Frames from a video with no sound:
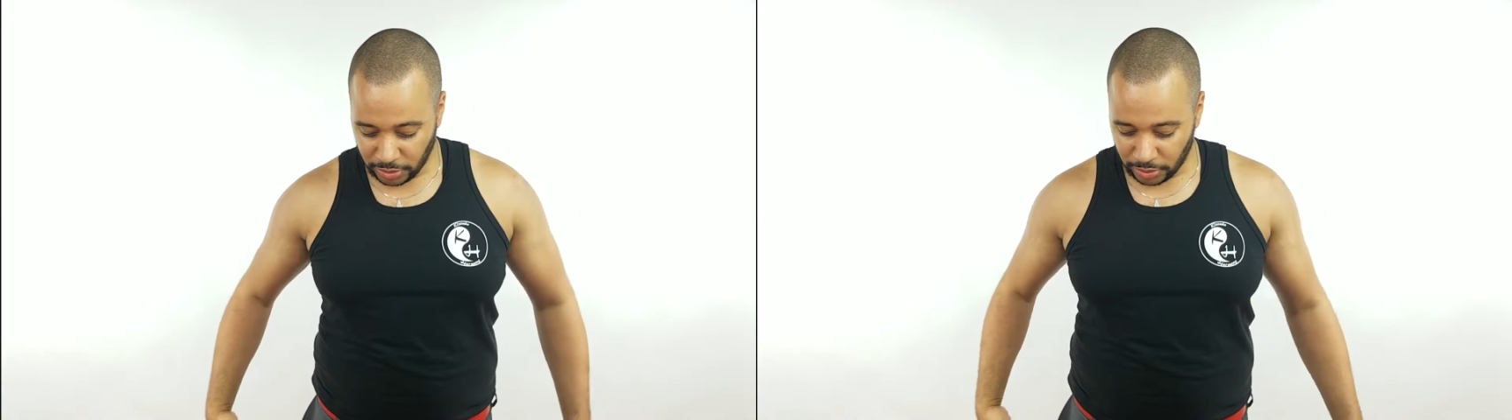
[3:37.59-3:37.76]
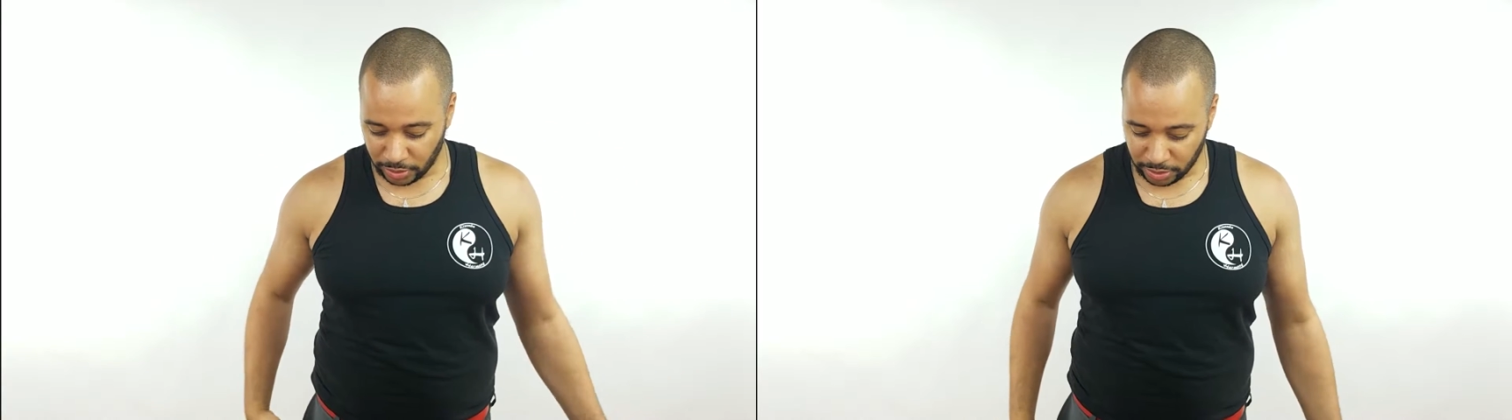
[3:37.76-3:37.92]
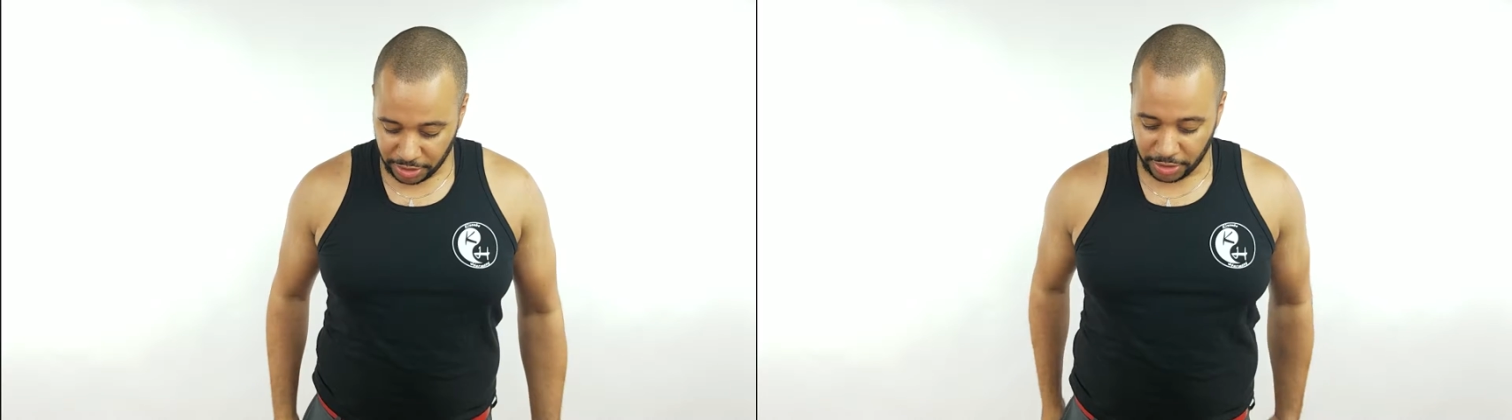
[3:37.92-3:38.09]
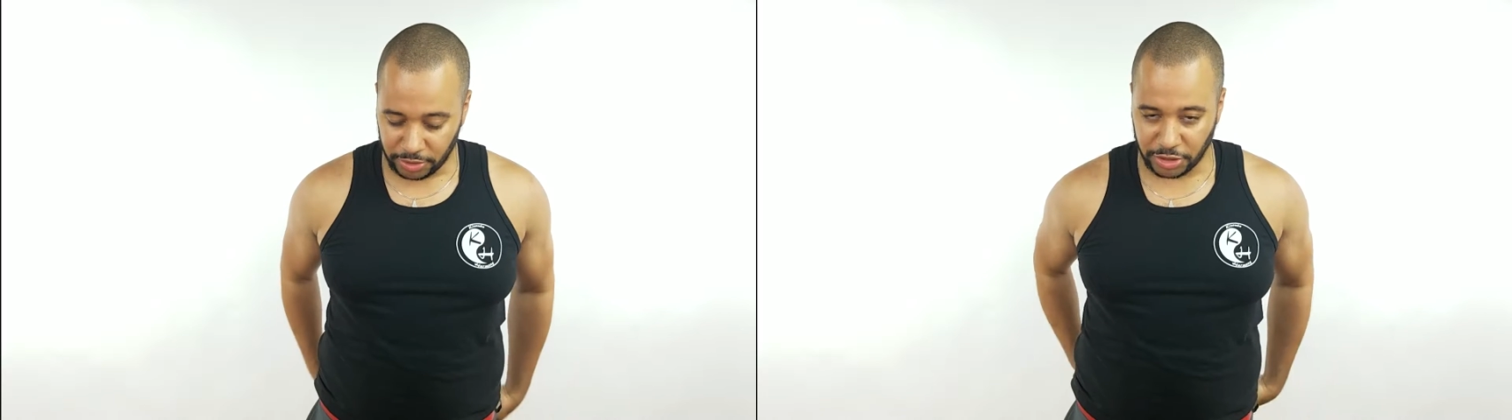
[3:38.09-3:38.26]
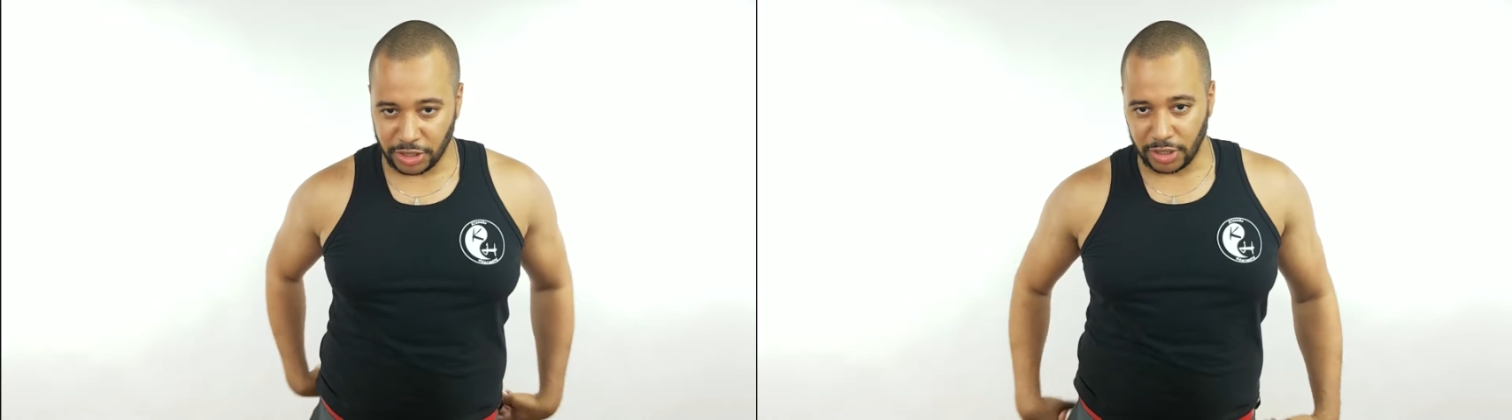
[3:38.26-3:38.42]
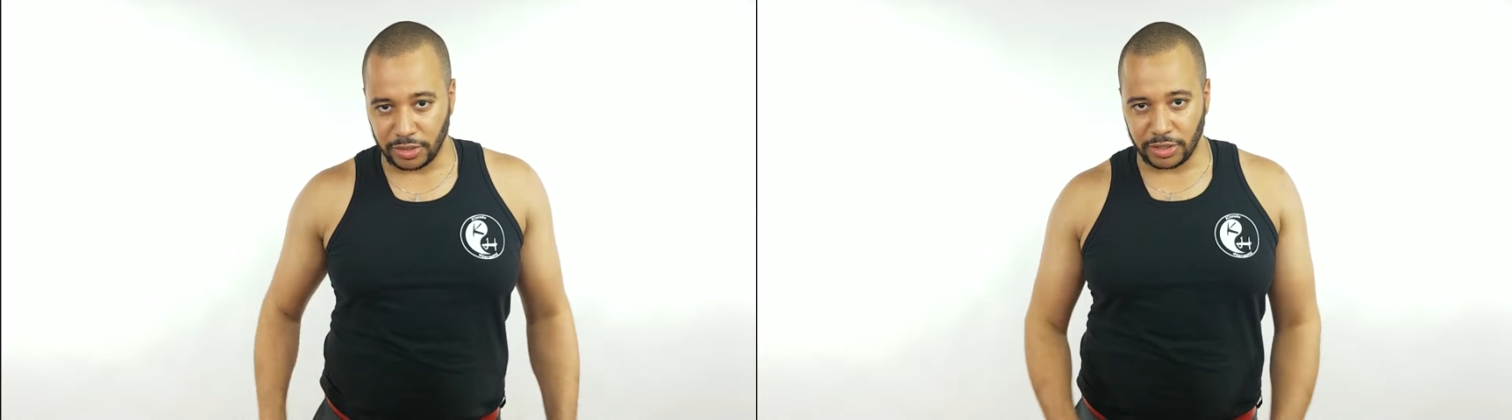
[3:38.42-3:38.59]
or
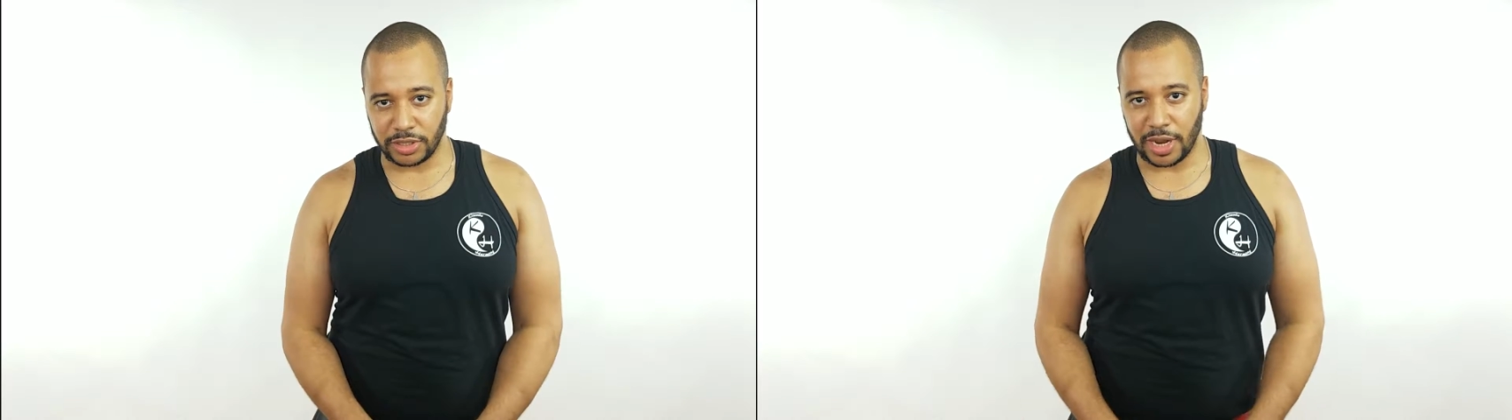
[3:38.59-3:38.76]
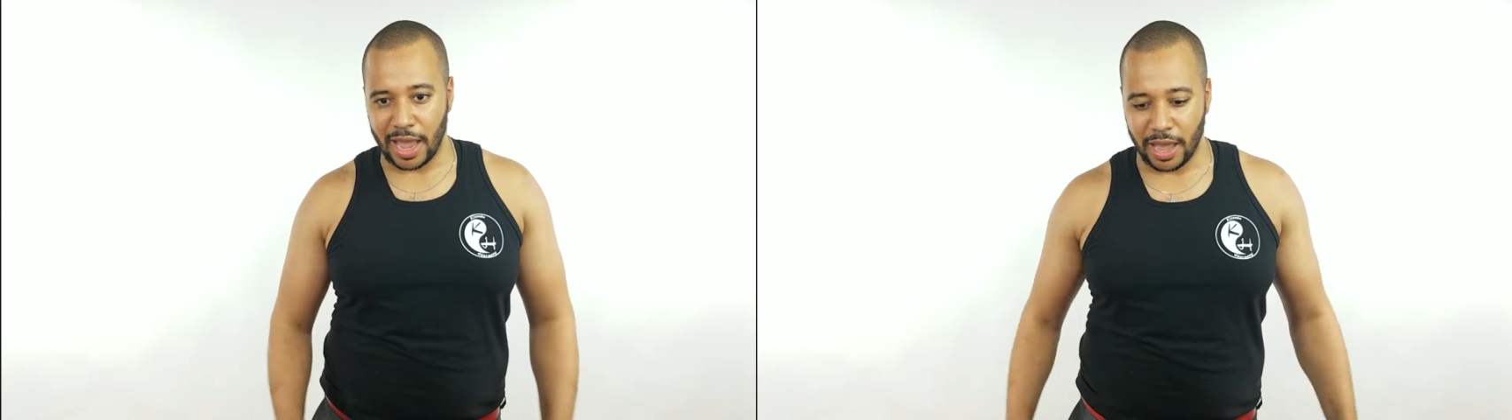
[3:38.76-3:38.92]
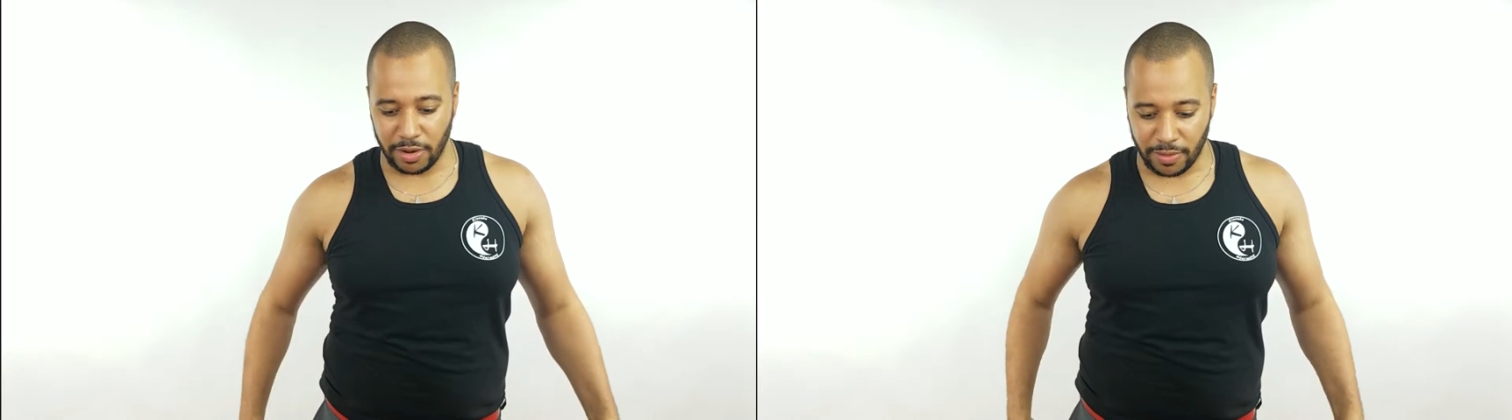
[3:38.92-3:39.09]
shirts tied